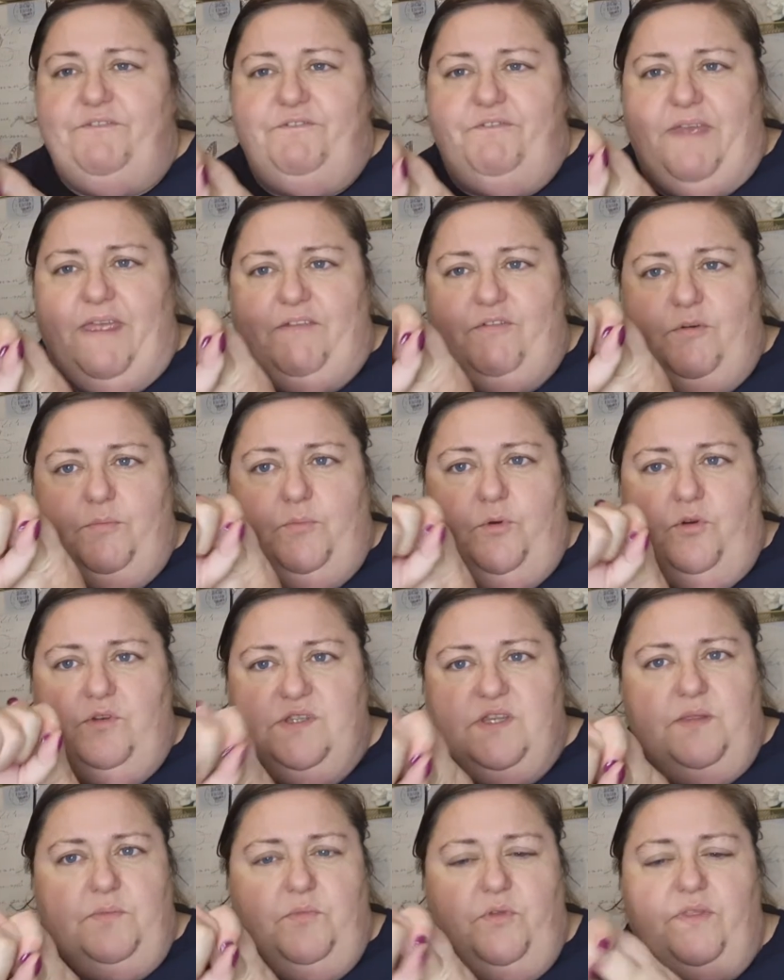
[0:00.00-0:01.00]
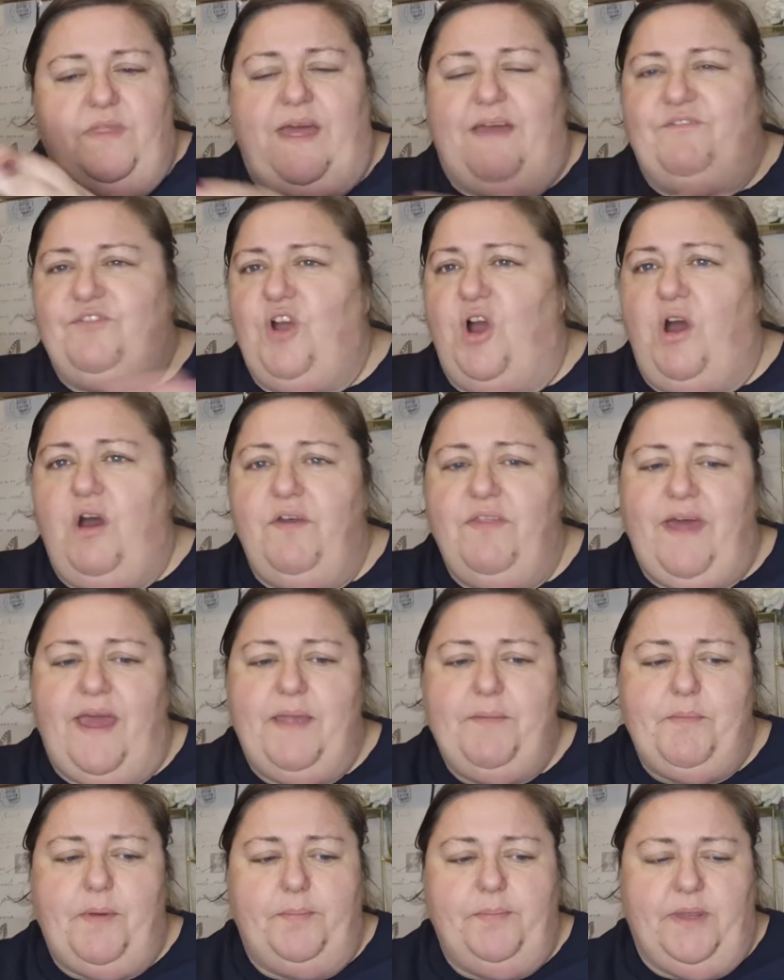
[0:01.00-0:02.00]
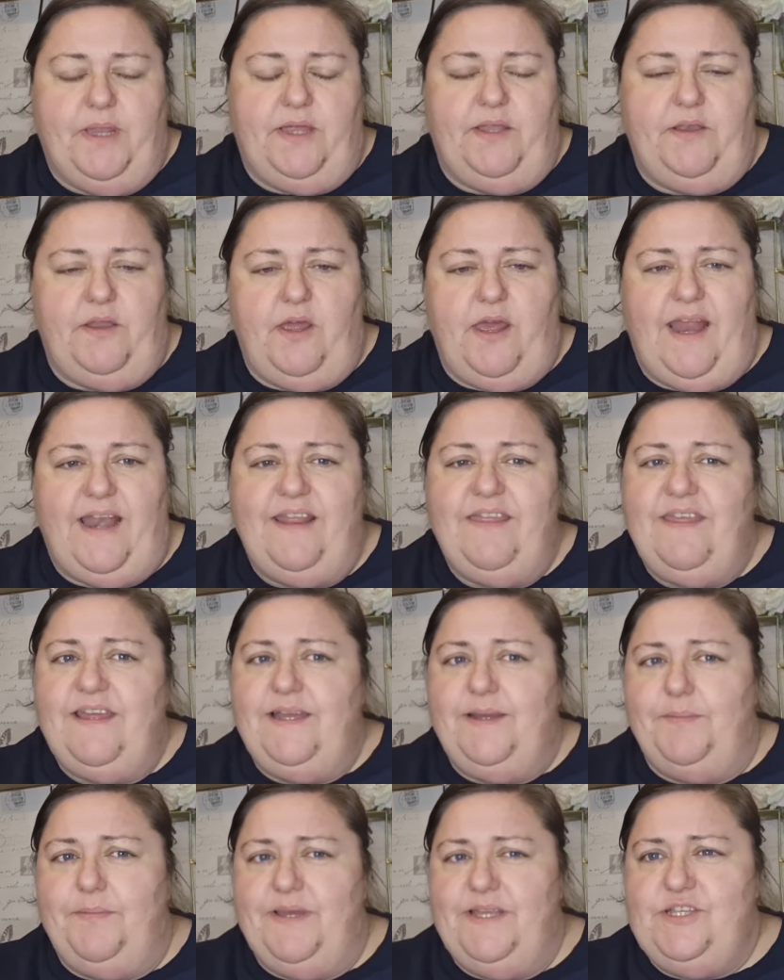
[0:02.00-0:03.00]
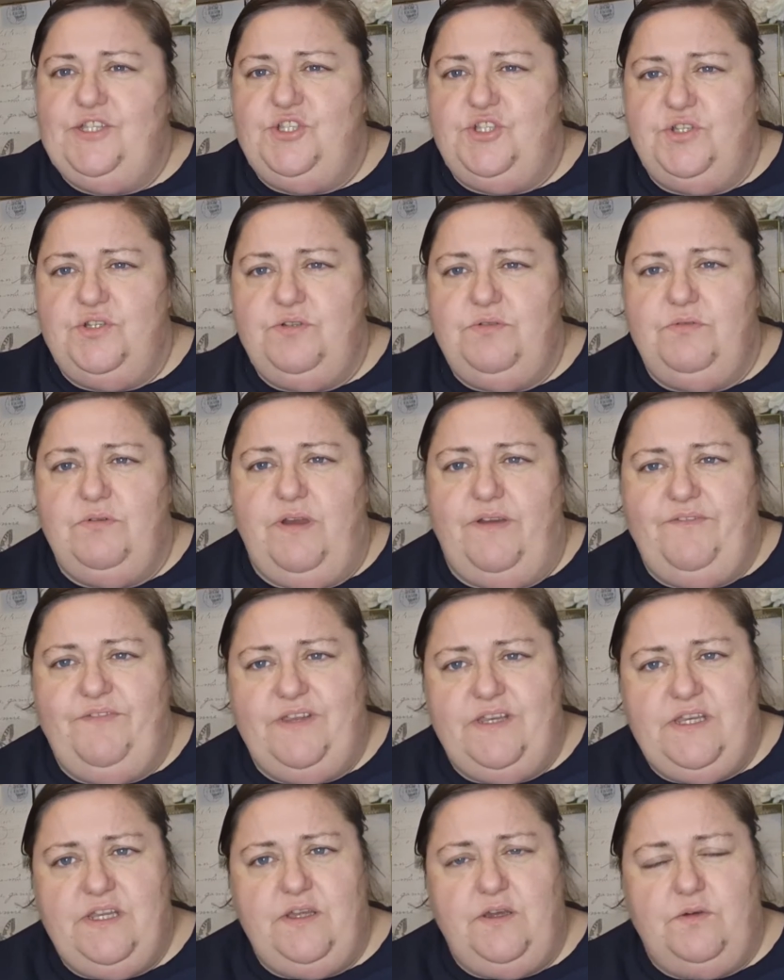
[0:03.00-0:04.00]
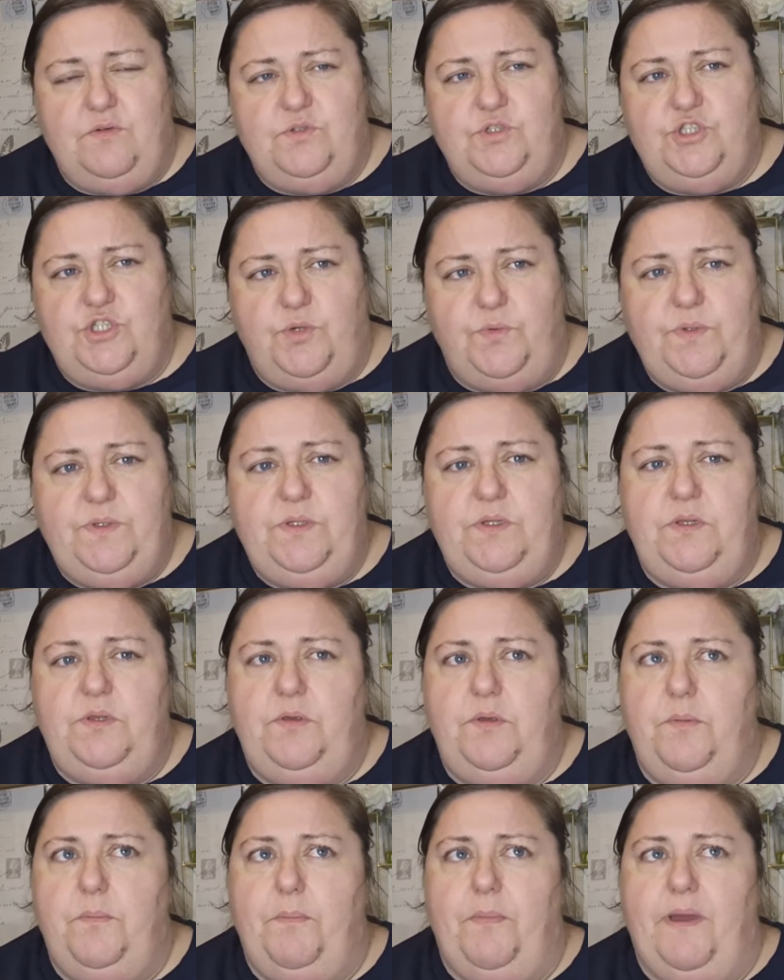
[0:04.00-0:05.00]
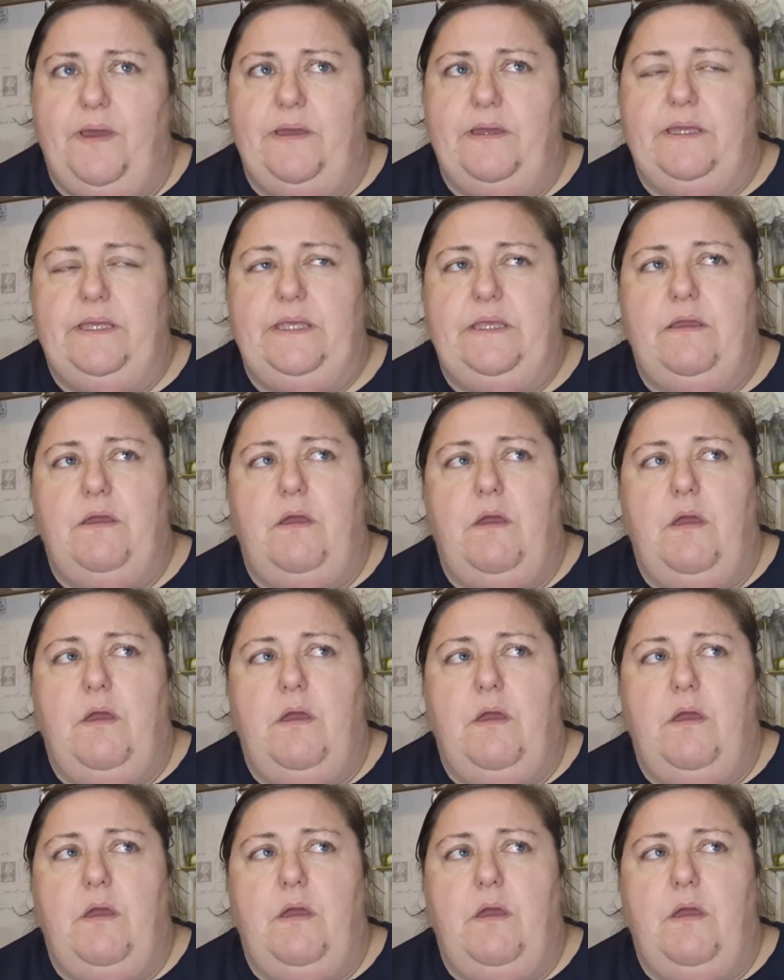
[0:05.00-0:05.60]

favourite books of the month. I've got all that in my planner, and I think I might do a video showing you my